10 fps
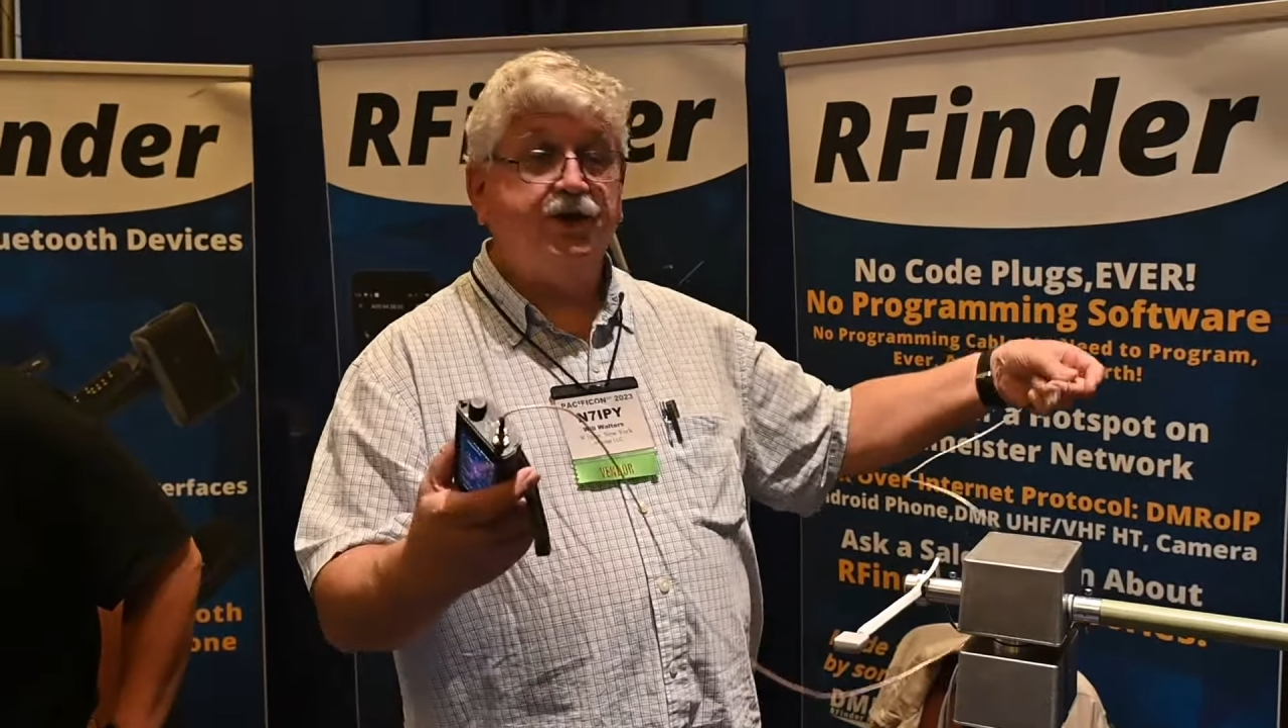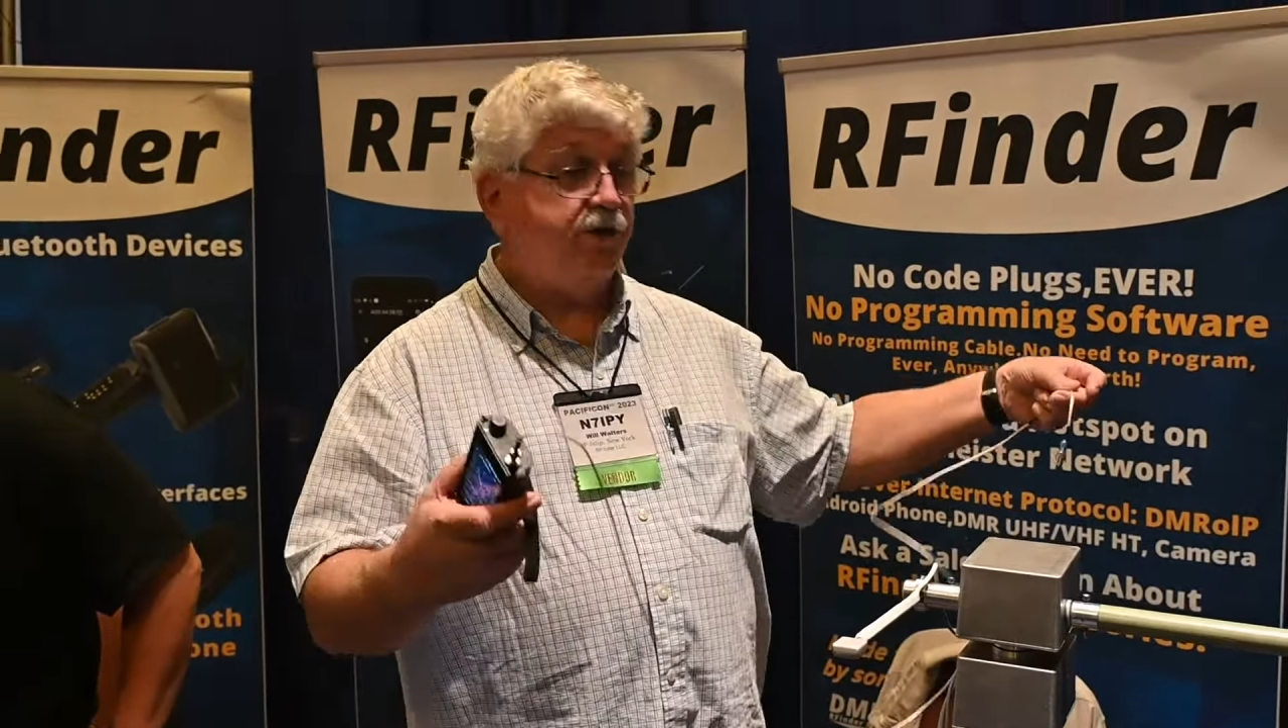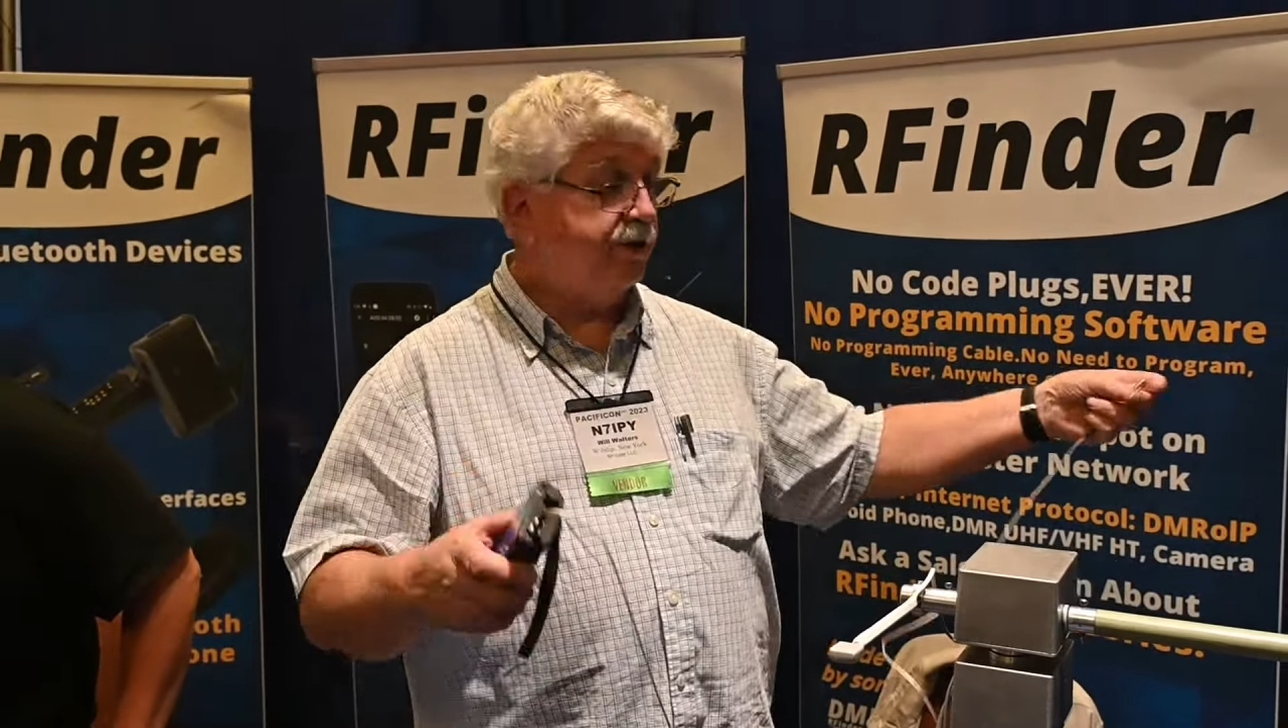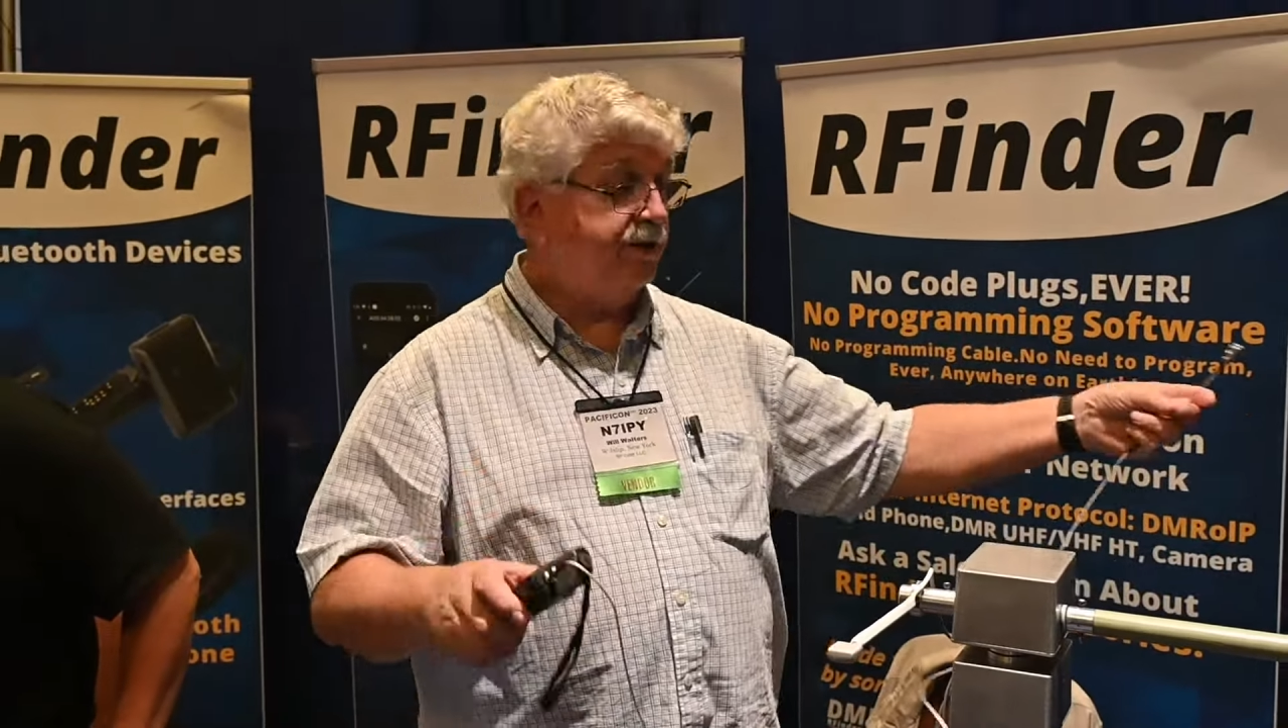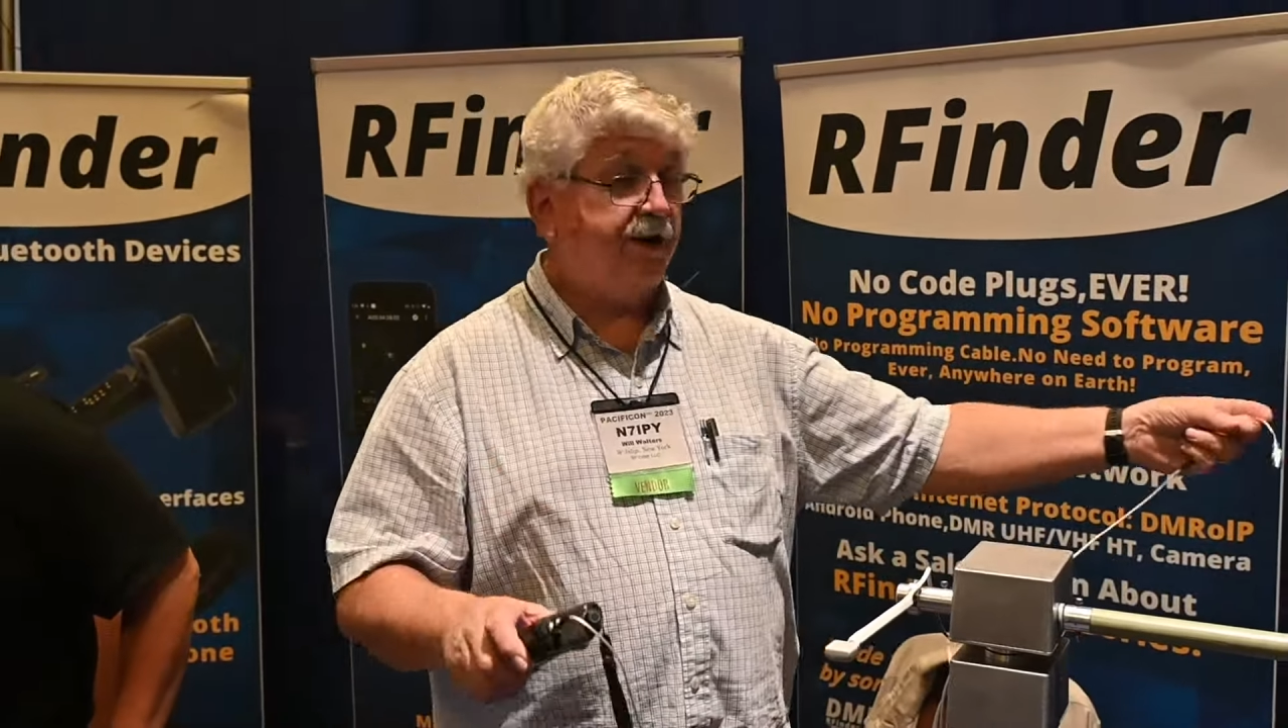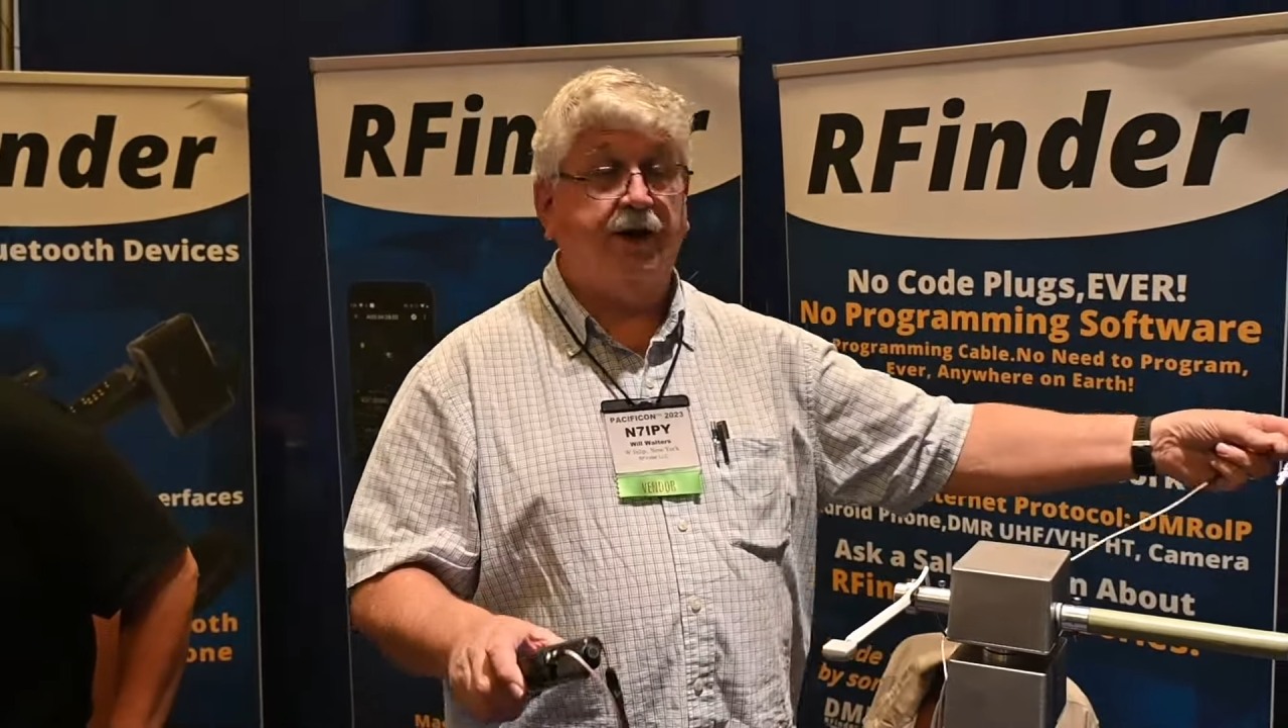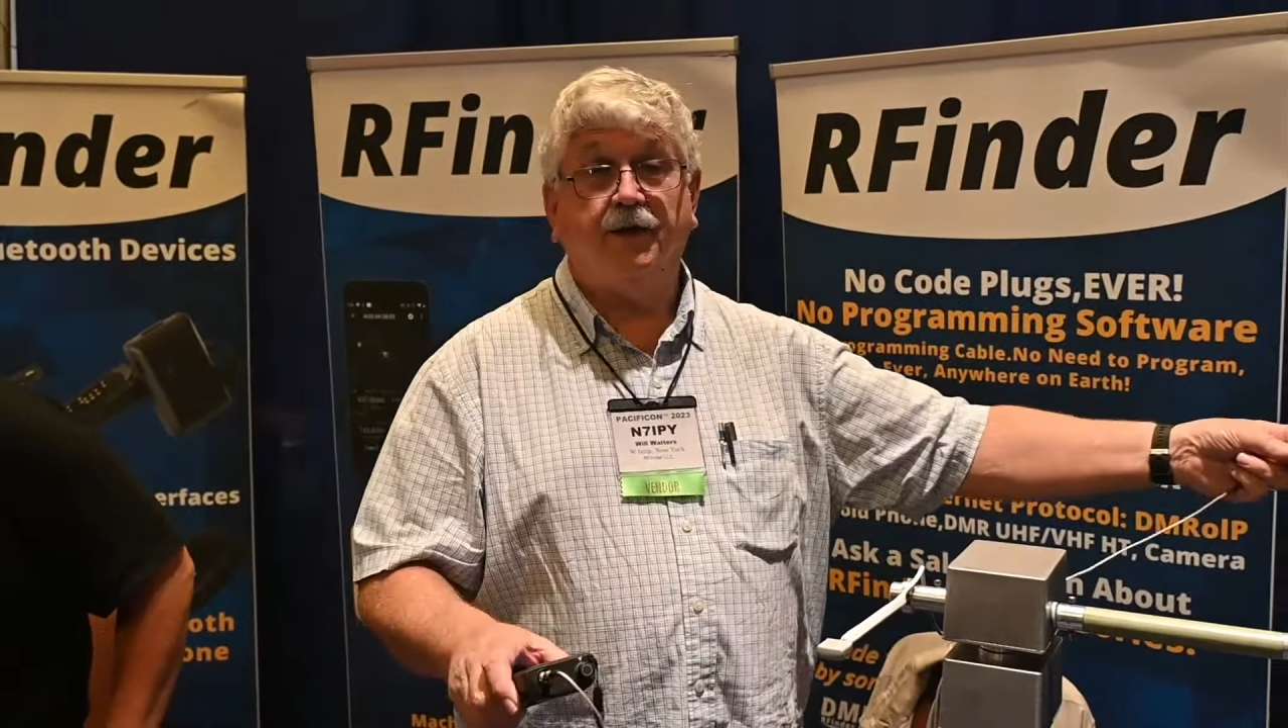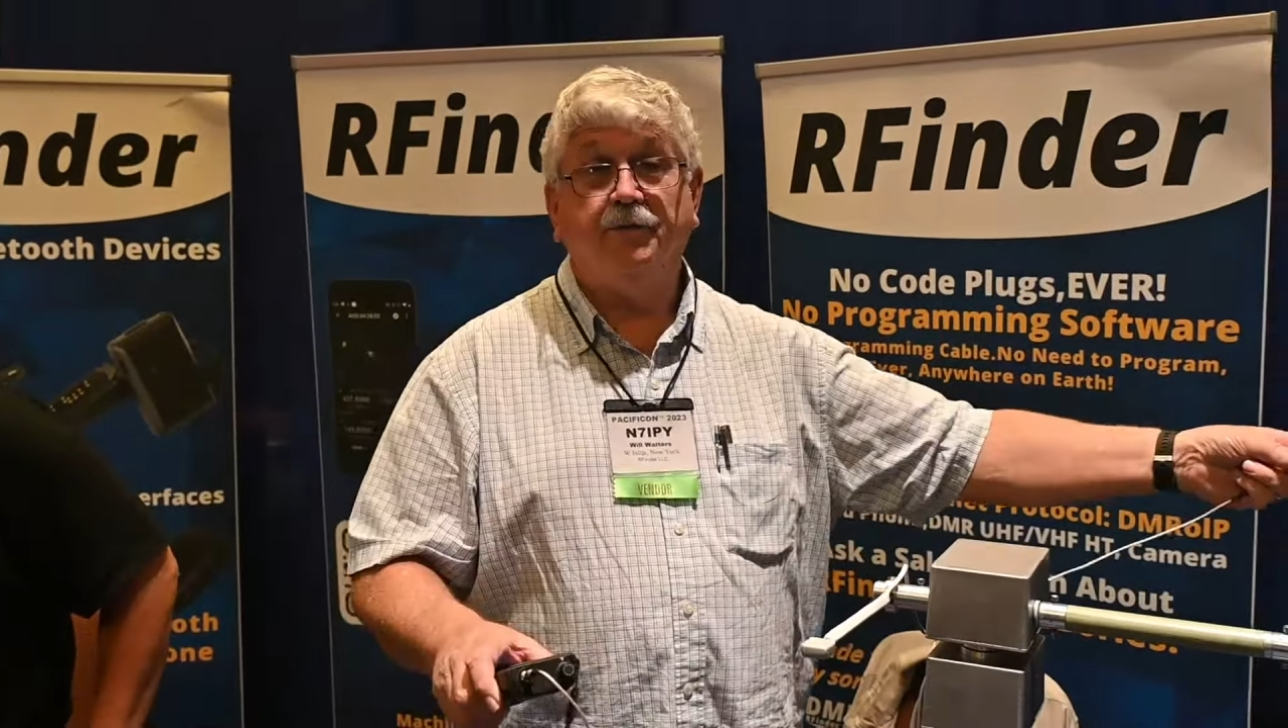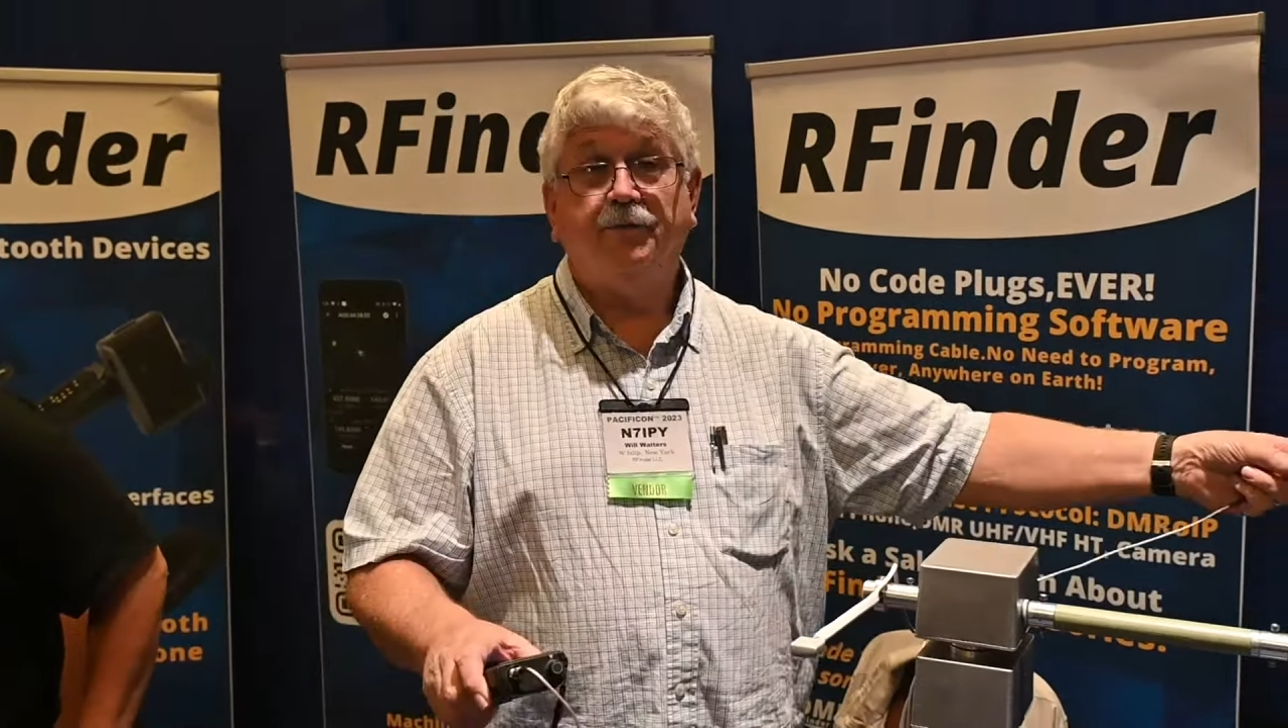to your antenna.